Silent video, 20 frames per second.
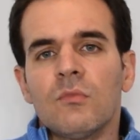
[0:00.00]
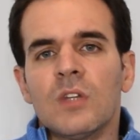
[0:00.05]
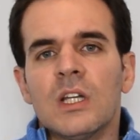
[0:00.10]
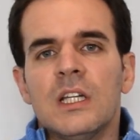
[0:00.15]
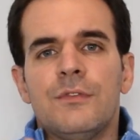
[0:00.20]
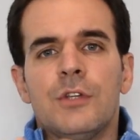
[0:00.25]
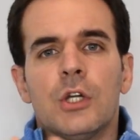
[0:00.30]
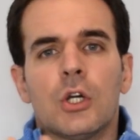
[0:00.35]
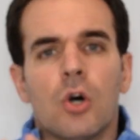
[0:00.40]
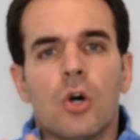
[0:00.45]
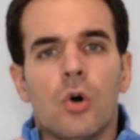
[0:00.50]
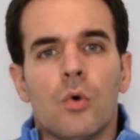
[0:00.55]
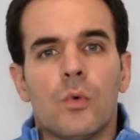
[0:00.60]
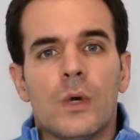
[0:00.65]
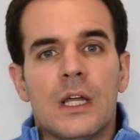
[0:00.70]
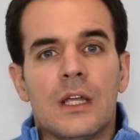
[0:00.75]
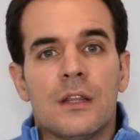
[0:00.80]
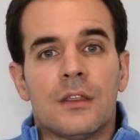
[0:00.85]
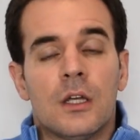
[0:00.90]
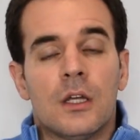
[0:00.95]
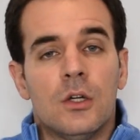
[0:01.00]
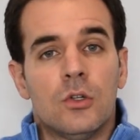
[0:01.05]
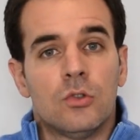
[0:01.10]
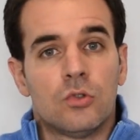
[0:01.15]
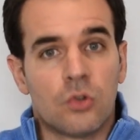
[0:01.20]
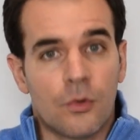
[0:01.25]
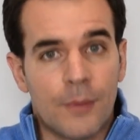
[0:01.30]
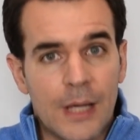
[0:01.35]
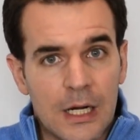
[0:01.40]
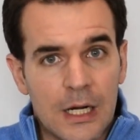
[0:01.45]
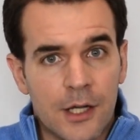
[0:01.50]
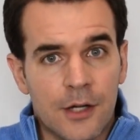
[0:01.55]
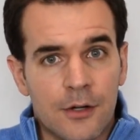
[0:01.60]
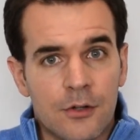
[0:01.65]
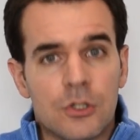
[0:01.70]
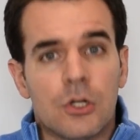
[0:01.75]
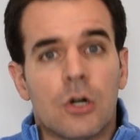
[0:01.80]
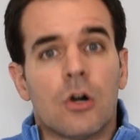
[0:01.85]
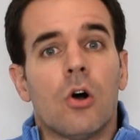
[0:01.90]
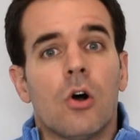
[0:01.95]
If you go with 2 million,
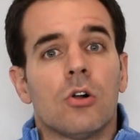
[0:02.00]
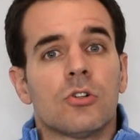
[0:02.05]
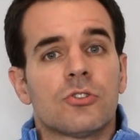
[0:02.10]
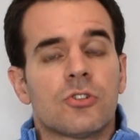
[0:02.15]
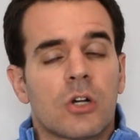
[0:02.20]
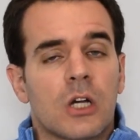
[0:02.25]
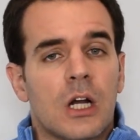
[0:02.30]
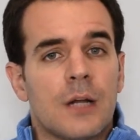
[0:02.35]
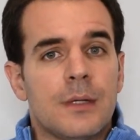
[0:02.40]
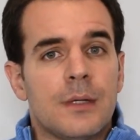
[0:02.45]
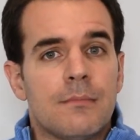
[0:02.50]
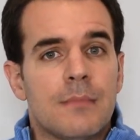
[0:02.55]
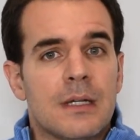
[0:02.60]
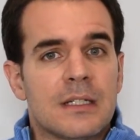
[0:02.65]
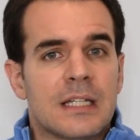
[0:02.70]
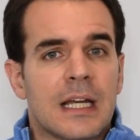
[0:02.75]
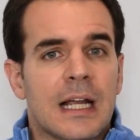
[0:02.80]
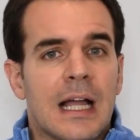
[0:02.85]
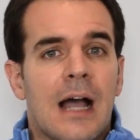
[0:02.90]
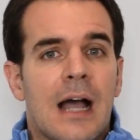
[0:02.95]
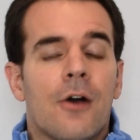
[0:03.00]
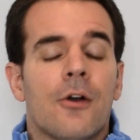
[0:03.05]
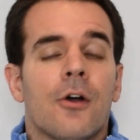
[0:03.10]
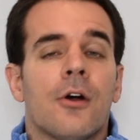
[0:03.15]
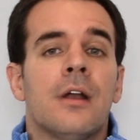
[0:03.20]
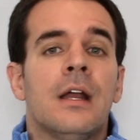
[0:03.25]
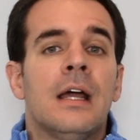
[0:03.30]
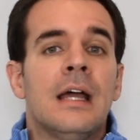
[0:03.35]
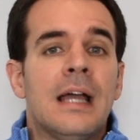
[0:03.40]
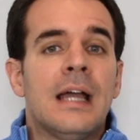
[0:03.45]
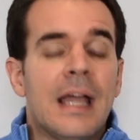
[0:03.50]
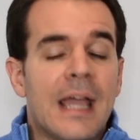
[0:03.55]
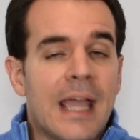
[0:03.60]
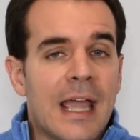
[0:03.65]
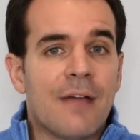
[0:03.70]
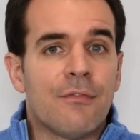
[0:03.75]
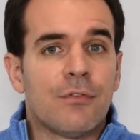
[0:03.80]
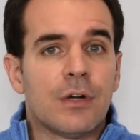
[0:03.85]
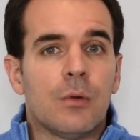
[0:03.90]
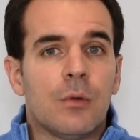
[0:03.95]
you're also going to be missing out on
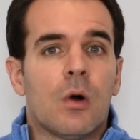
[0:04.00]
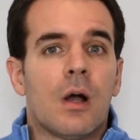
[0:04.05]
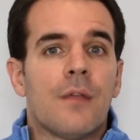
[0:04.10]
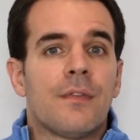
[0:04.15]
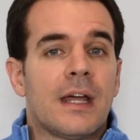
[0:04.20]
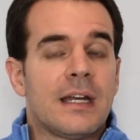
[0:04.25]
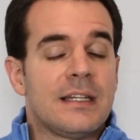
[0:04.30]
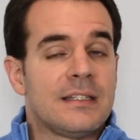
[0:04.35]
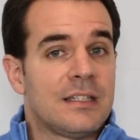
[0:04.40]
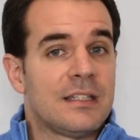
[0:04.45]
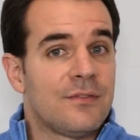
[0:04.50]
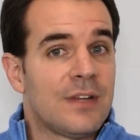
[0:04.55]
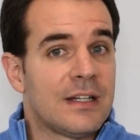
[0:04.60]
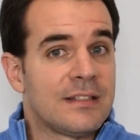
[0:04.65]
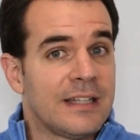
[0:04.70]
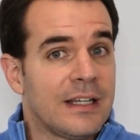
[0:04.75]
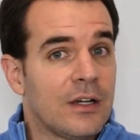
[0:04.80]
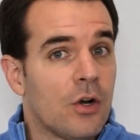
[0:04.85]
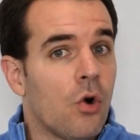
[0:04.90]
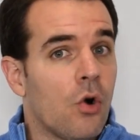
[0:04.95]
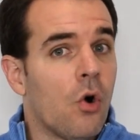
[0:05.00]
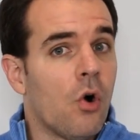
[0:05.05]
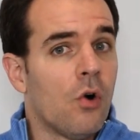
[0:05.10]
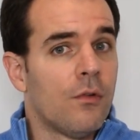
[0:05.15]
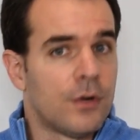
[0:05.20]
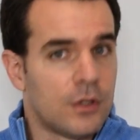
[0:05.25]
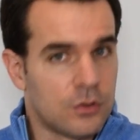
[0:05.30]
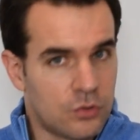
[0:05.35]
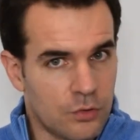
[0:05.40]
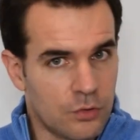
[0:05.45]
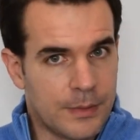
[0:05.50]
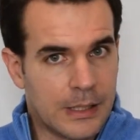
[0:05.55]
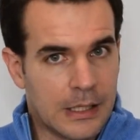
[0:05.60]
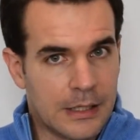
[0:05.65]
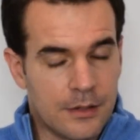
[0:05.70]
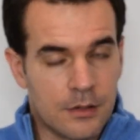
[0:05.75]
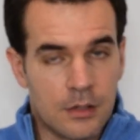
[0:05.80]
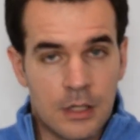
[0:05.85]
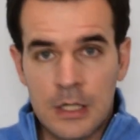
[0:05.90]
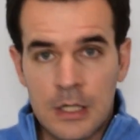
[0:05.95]
everyone that is investing over 2
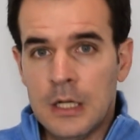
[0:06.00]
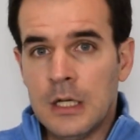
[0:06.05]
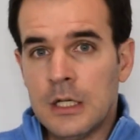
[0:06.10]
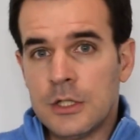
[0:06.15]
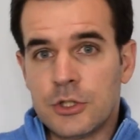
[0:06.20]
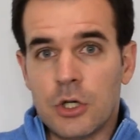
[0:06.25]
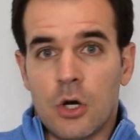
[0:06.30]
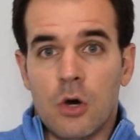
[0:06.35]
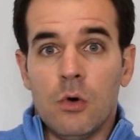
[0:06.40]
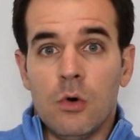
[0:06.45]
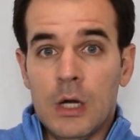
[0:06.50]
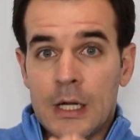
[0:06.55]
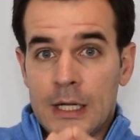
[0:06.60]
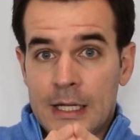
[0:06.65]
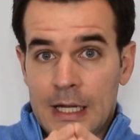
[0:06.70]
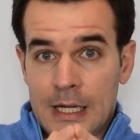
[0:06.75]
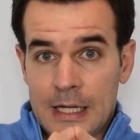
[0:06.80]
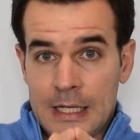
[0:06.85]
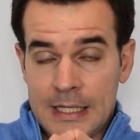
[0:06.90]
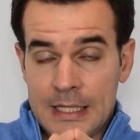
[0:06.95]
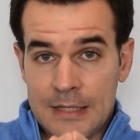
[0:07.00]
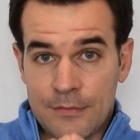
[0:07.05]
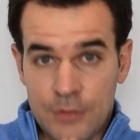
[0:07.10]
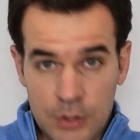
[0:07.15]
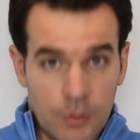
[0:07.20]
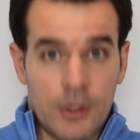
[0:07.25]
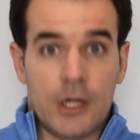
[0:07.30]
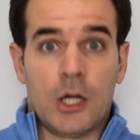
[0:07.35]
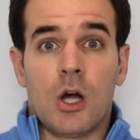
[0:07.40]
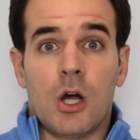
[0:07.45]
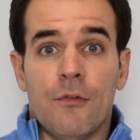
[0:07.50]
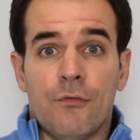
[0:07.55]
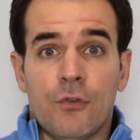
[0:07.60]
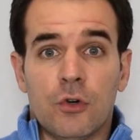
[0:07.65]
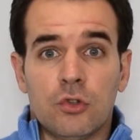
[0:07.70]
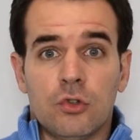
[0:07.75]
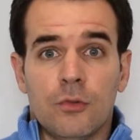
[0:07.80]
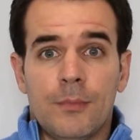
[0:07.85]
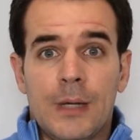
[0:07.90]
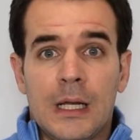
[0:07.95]
million. So if you want to go for
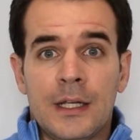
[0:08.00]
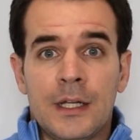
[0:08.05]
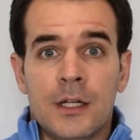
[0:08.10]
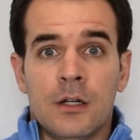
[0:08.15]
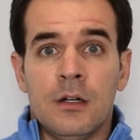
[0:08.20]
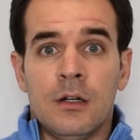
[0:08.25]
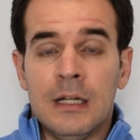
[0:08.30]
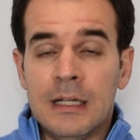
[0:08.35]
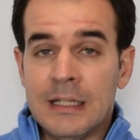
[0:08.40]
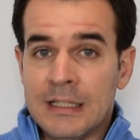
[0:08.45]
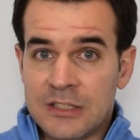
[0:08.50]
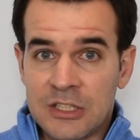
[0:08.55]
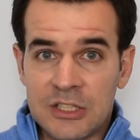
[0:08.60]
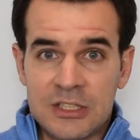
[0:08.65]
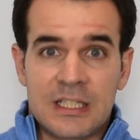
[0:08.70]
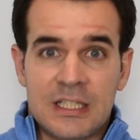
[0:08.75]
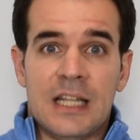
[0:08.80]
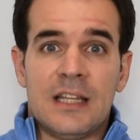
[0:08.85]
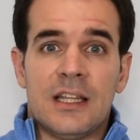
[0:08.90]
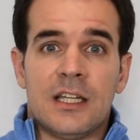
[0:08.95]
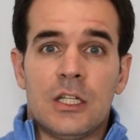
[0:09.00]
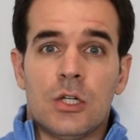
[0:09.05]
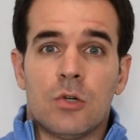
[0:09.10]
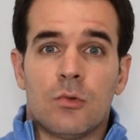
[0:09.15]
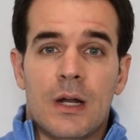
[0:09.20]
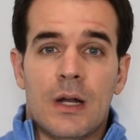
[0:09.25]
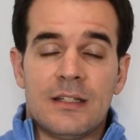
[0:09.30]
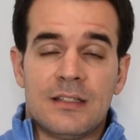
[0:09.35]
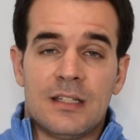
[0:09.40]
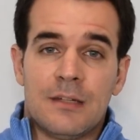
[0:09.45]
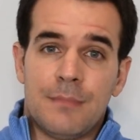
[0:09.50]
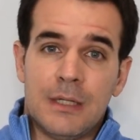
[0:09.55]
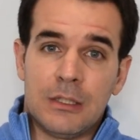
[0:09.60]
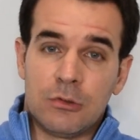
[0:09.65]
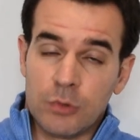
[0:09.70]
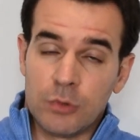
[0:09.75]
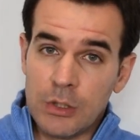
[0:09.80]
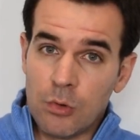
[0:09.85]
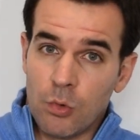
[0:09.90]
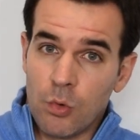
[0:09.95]
2 million, just say that you're raising
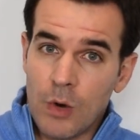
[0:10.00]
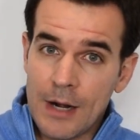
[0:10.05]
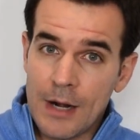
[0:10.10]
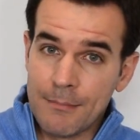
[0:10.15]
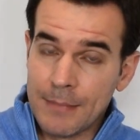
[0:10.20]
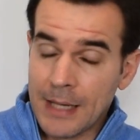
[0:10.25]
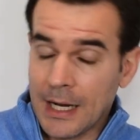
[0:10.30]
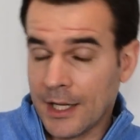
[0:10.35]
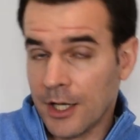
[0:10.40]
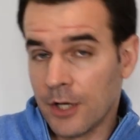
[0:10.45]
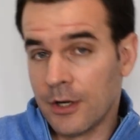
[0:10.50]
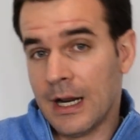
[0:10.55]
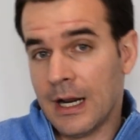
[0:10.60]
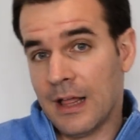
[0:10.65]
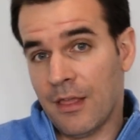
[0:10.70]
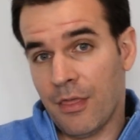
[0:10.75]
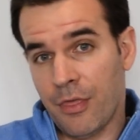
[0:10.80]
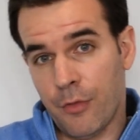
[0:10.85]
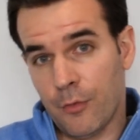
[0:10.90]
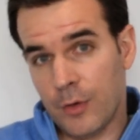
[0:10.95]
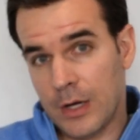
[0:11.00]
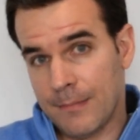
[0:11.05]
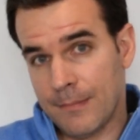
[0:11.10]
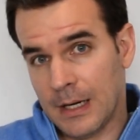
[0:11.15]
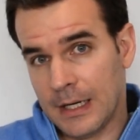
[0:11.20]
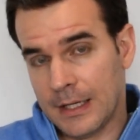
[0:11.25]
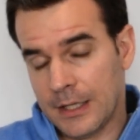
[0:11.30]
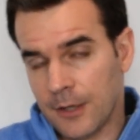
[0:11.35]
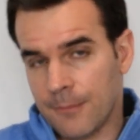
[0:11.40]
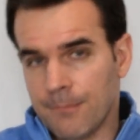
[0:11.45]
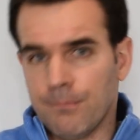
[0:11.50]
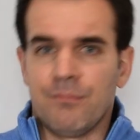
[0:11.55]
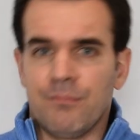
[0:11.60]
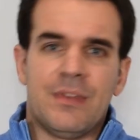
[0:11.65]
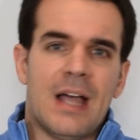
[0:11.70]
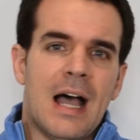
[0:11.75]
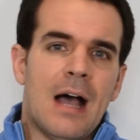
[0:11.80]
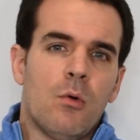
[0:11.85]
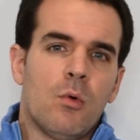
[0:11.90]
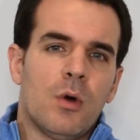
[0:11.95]
between 1 million and 3 million.
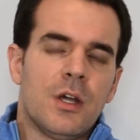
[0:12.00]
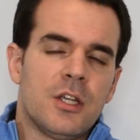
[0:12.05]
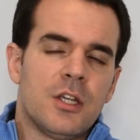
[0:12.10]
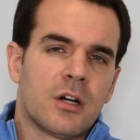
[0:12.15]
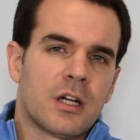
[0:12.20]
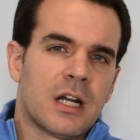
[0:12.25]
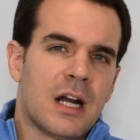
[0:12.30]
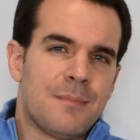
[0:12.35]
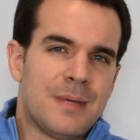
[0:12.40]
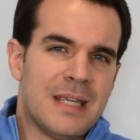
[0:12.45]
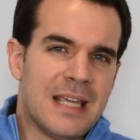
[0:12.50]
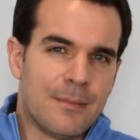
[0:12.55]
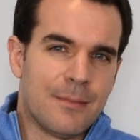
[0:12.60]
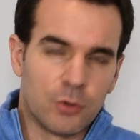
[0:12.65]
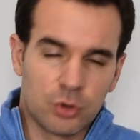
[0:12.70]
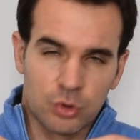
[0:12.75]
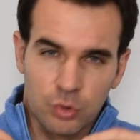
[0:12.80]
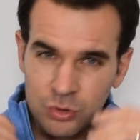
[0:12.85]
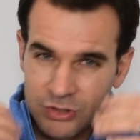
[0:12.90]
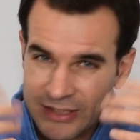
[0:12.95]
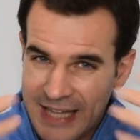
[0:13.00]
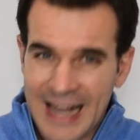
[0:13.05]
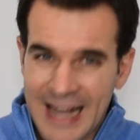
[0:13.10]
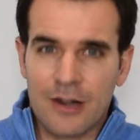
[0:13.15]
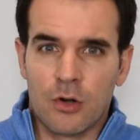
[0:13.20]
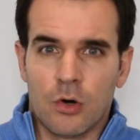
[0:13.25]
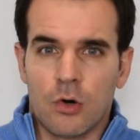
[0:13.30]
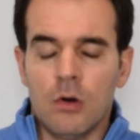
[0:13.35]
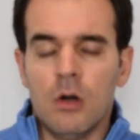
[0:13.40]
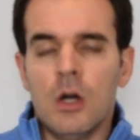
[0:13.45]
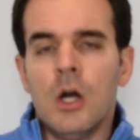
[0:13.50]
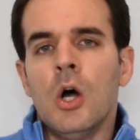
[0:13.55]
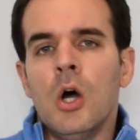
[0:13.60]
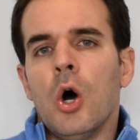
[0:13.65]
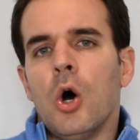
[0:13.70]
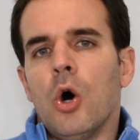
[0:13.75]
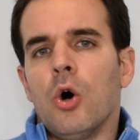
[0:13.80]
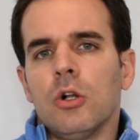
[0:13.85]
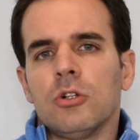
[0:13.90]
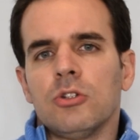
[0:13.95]
That way you're going to be able to tackle
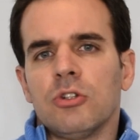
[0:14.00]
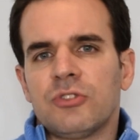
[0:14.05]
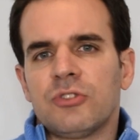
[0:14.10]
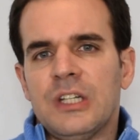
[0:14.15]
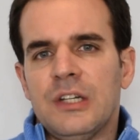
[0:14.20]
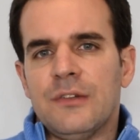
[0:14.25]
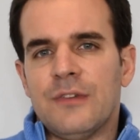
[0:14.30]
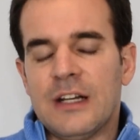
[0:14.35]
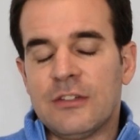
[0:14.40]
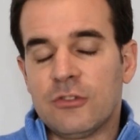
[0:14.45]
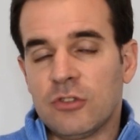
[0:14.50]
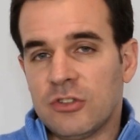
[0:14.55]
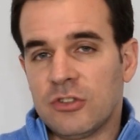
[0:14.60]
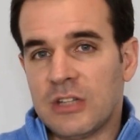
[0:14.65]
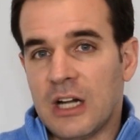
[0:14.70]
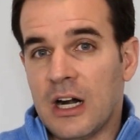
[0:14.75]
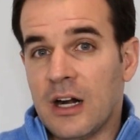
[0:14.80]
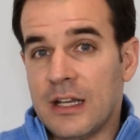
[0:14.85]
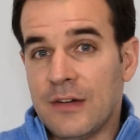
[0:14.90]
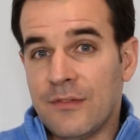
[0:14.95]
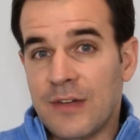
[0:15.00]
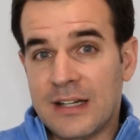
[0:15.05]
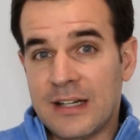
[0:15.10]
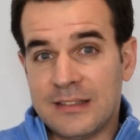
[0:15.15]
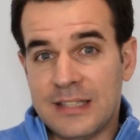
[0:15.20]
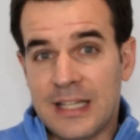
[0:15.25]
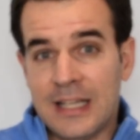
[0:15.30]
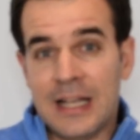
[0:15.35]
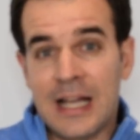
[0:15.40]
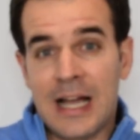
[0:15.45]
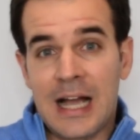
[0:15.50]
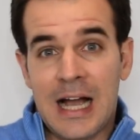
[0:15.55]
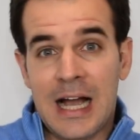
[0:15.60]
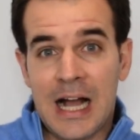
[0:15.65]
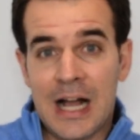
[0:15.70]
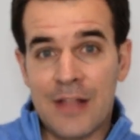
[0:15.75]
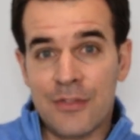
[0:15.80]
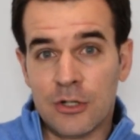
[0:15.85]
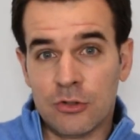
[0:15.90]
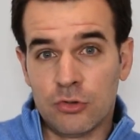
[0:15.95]
all those investors that are investing
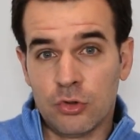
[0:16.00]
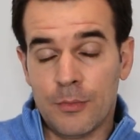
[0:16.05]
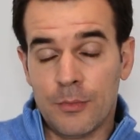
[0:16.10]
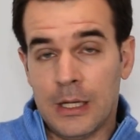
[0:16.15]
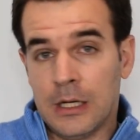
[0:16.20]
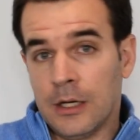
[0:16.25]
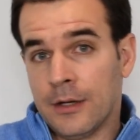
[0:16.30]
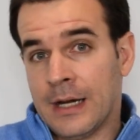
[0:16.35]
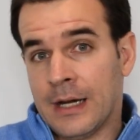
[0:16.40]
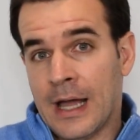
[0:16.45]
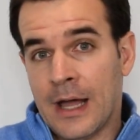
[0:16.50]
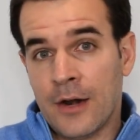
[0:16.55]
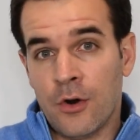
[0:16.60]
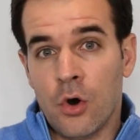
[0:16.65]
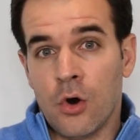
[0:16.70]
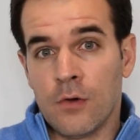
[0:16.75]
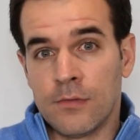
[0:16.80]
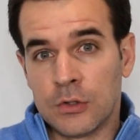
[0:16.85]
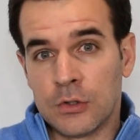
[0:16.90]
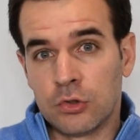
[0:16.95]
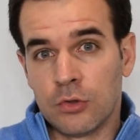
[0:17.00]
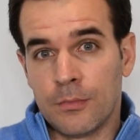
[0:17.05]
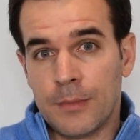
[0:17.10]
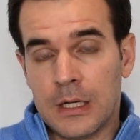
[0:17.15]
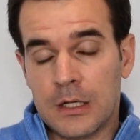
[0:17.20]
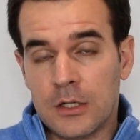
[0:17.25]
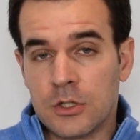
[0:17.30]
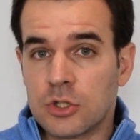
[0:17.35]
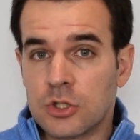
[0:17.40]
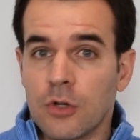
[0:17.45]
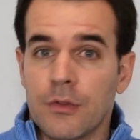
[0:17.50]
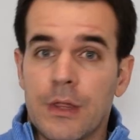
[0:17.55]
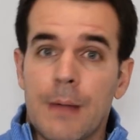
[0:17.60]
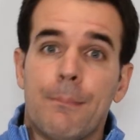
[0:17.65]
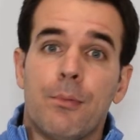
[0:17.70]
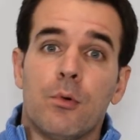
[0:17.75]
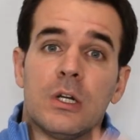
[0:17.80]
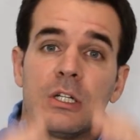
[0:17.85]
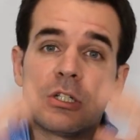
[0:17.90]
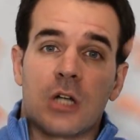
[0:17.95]
under 2 million and over 2 million. So the
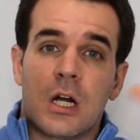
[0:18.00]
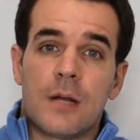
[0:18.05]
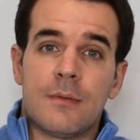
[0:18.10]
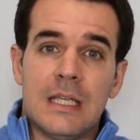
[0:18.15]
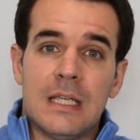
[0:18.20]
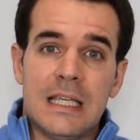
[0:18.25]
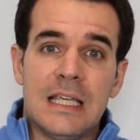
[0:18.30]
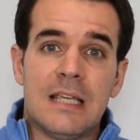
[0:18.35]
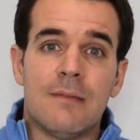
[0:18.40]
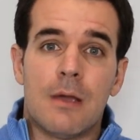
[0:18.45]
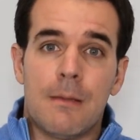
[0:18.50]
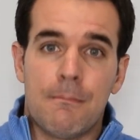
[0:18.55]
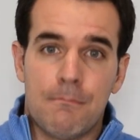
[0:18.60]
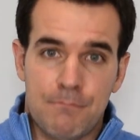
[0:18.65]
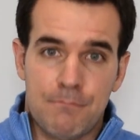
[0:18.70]
pool is going to be even